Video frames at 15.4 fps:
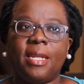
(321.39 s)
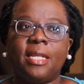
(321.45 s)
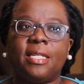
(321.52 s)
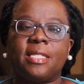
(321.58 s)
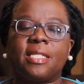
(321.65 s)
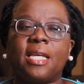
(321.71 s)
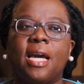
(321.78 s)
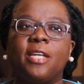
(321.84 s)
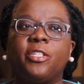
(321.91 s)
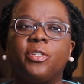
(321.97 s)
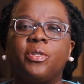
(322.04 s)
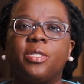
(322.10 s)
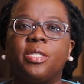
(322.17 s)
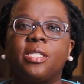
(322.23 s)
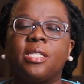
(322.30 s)

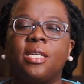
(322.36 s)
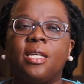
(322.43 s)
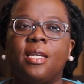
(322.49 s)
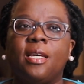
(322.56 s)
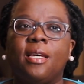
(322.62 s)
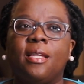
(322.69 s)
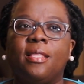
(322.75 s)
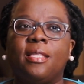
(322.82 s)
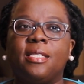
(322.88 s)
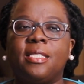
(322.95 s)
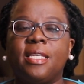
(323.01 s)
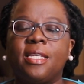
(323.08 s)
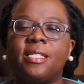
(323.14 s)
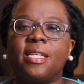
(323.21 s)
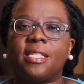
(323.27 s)
discussions, the
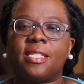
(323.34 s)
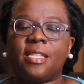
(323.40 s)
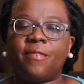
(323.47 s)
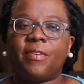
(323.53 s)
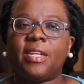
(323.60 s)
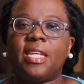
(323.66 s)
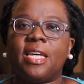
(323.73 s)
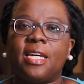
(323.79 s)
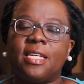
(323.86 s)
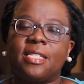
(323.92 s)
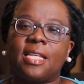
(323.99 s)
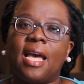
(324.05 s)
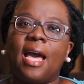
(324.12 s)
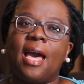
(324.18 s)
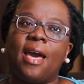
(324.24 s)
6 and 7
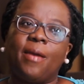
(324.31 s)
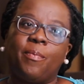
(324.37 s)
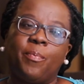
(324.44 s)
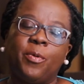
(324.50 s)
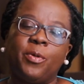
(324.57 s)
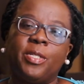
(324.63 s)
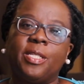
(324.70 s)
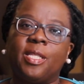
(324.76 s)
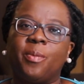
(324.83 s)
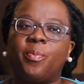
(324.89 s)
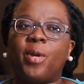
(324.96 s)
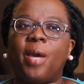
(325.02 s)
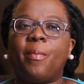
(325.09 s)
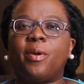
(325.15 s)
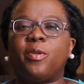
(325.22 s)
years are put in the
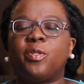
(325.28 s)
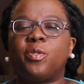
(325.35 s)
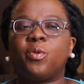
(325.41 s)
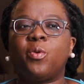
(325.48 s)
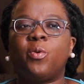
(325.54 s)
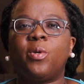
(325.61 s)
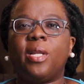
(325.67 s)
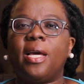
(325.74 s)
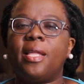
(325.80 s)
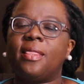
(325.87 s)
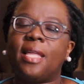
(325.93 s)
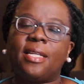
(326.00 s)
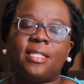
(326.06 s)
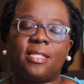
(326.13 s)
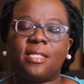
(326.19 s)
primary school,
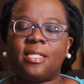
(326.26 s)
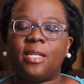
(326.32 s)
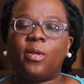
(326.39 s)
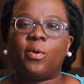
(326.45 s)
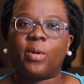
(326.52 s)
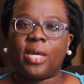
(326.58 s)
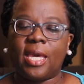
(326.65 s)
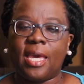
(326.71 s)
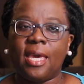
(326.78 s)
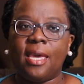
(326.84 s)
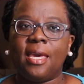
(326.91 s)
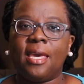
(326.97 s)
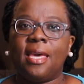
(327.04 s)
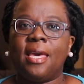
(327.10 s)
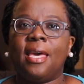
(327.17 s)
and that is still
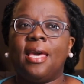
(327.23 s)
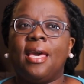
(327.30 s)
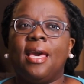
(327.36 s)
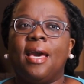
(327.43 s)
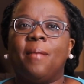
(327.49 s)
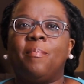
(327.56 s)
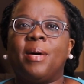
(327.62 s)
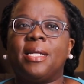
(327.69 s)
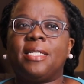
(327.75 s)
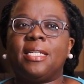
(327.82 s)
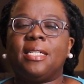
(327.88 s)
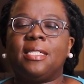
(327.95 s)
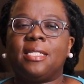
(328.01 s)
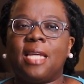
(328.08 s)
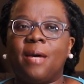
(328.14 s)
okay.
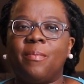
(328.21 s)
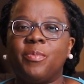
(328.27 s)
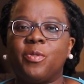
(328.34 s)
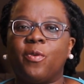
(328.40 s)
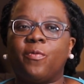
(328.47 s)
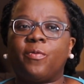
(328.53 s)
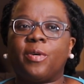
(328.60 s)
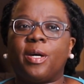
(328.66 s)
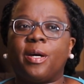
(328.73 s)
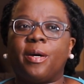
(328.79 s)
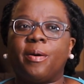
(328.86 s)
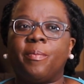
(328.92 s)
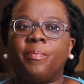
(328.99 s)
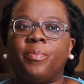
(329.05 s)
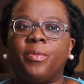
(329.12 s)
But in terms of
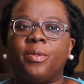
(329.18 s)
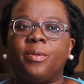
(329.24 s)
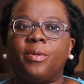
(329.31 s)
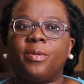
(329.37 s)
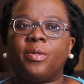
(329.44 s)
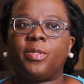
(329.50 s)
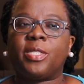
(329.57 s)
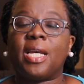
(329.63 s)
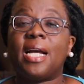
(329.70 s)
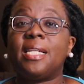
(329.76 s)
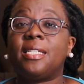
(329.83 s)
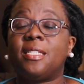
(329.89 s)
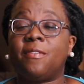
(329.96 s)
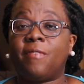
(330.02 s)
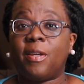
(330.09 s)

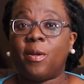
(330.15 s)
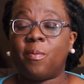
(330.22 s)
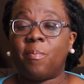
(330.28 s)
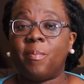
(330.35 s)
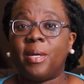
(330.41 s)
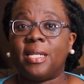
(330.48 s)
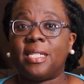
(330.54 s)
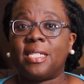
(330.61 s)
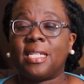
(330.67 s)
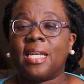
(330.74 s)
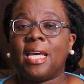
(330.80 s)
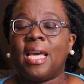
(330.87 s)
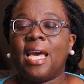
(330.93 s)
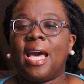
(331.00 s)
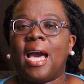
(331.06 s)
child development,
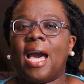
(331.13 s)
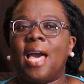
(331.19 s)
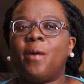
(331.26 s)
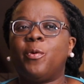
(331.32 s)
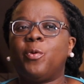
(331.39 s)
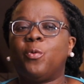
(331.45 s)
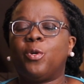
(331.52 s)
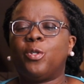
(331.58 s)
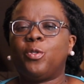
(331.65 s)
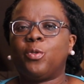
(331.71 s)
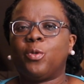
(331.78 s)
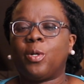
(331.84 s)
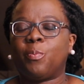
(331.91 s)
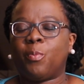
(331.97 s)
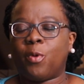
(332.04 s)
I would want
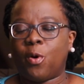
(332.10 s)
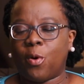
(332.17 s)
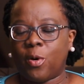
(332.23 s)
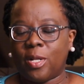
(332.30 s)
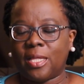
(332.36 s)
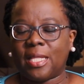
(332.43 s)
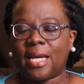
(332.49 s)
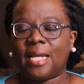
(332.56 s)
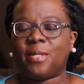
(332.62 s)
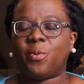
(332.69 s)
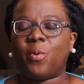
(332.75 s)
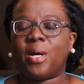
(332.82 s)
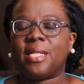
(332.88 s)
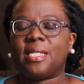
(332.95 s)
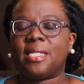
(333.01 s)
to call
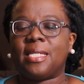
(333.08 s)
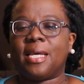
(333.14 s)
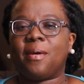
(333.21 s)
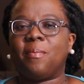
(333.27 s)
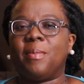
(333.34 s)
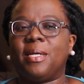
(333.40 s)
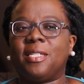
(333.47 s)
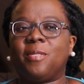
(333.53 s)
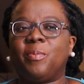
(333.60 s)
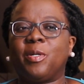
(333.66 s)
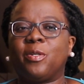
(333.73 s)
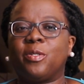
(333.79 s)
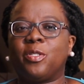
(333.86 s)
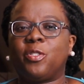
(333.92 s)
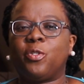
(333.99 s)
that one segment,
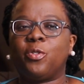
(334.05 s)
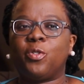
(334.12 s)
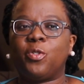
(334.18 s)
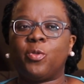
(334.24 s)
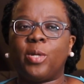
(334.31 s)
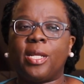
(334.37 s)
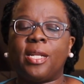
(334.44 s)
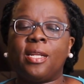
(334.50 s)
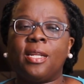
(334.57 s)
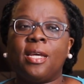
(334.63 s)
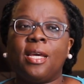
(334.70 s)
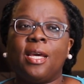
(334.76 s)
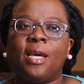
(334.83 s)
because children